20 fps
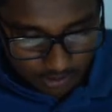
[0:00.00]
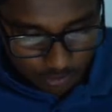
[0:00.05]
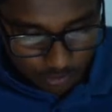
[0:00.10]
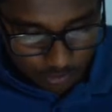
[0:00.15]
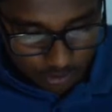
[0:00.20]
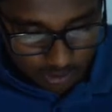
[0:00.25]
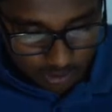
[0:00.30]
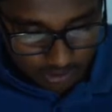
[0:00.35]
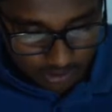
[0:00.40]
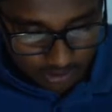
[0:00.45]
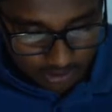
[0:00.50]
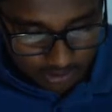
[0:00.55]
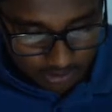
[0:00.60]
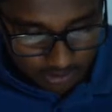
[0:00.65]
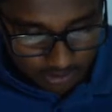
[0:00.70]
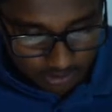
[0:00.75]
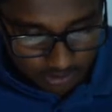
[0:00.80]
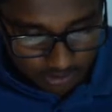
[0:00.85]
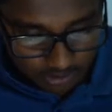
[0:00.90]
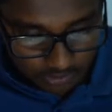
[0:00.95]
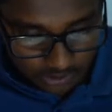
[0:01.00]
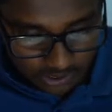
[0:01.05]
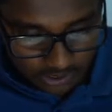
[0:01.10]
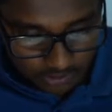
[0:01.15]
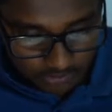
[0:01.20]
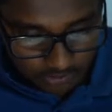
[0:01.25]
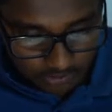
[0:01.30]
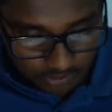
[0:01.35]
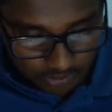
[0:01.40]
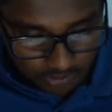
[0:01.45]
1 2 3
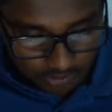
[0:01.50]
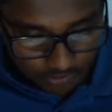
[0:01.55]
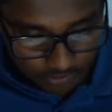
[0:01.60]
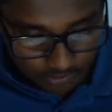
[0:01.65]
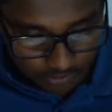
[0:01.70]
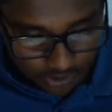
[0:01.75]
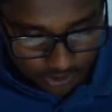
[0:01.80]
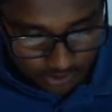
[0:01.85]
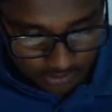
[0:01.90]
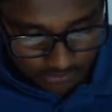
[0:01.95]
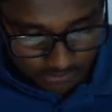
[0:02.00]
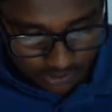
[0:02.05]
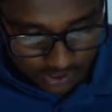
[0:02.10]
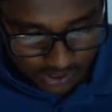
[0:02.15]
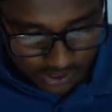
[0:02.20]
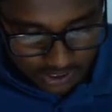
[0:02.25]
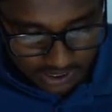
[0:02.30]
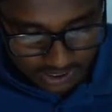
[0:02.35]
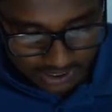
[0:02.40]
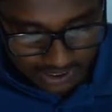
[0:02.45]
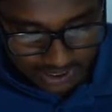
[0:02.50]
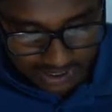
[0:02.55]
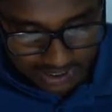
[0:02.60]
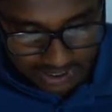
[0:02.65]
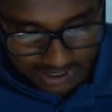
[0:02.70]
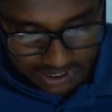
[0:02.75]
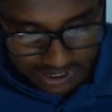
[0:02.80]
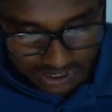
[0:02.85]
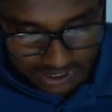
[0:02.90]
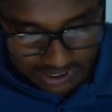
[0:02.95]
4 5
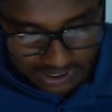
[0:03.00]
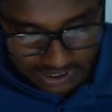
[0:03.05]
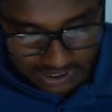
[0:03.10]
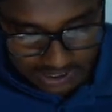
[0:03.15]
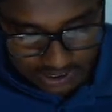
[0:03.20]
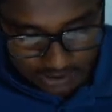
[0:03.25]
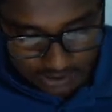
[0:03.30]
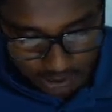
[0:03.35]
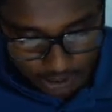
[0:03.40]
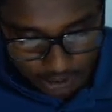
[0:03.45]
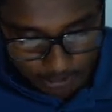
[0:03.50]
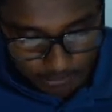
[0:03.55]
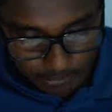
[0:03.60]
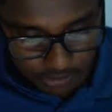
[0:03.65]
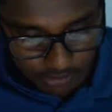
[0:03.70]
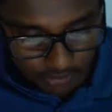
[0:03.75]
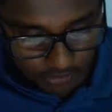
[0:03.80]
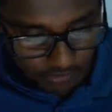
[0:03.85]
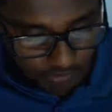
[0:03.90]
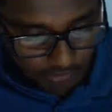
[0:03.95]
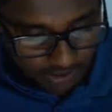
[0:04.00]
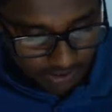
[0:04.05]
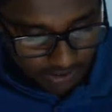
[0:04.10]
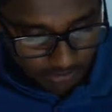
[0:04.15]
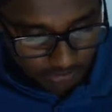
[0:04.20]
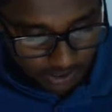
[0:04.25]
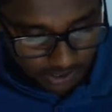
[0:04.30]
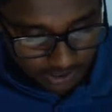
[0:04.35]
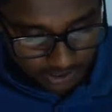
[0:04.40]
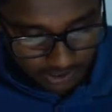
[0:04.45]
6 types of
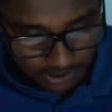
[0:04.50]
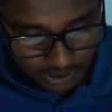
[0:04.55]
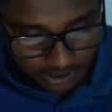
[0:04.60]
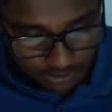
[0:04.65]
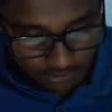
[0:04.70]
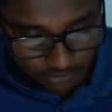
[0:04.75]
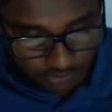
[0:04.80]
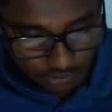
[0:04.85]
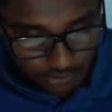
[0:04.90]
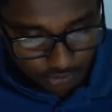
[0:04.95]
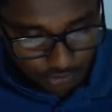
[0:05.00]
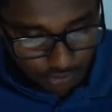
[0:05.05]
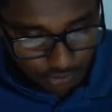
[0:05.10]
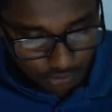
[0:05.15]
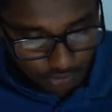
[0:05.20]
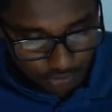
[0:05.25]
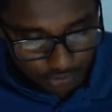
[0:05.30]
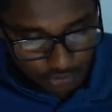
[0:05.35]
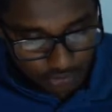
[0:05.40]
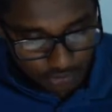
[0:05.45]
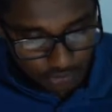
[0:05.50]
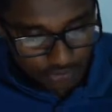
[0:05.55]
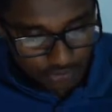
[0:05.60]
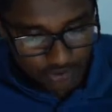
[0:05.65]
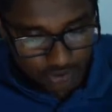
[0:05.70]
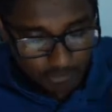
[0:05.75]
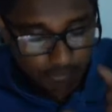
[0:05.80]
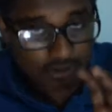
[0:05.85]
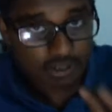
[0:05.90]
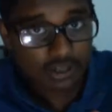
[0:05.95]
mathematics. If you do not know your
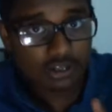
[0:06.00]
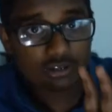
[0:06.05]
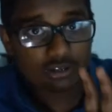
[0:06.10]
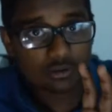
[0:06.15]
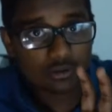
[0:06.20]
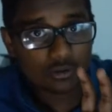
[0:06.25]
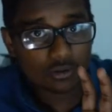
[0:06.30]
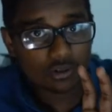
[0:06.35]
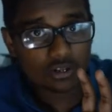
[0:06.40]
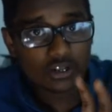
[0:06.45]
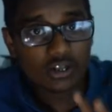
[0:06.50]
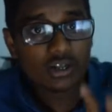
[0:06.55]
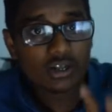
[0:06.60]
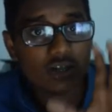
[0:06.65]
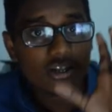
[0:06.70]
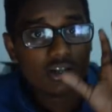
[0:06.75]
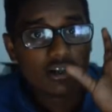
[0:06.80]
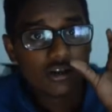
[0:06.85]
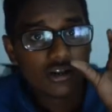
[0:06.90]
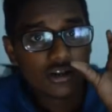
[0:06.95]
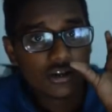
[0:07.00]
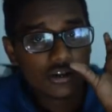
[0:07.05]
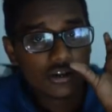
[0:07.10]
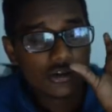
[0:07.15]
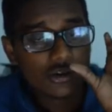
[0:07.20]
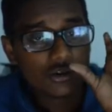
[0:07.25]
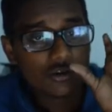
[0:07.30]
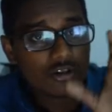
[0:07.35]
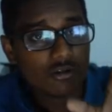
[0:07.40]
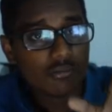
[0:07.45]
subject's code,
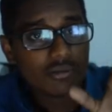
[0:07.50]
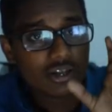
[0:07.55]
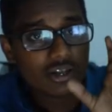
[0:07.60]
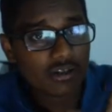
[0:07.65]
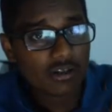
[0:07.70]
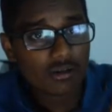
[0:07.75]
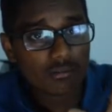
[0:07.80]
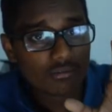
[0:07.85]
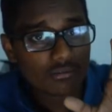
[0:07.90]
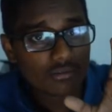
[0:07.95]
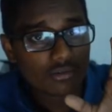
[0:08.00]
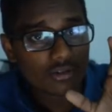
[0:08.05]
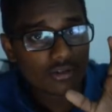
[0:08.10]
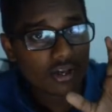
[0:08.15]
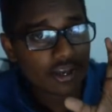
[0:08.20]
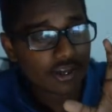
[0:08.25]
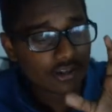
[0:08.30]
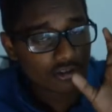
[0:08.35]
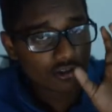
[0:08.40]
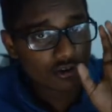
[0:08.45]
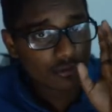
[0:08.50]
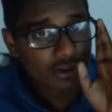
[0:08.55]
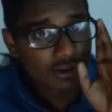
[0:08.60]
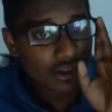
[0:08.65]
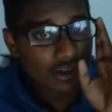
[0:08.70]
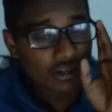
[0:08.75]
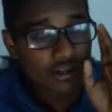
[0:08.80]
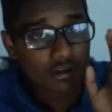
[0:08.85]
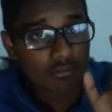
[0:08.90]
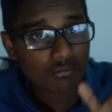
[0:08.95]
you will be
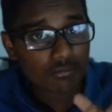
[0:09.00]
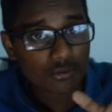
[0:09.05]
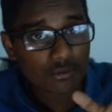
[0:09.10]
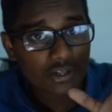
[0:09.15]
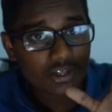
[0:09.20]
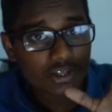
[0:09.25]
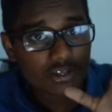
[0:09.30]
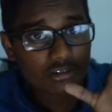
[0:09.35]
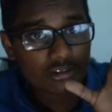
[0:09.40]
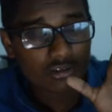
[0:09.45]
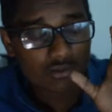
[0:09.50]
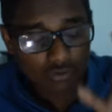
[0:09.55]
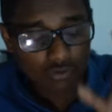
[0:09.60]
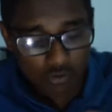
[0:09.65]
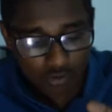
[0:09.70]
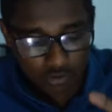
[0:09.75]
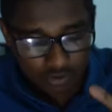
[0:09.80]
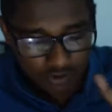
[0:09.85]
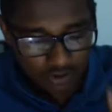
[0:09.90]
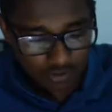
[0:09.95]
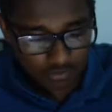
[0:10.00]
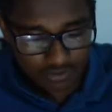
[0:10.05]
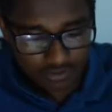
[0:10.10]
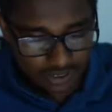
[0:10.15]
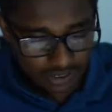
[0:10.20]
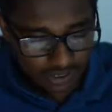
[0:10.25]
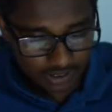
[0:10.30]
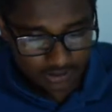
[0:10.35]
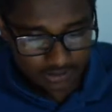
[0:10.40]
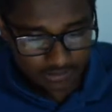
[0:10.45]
ending up doing the wrong subject.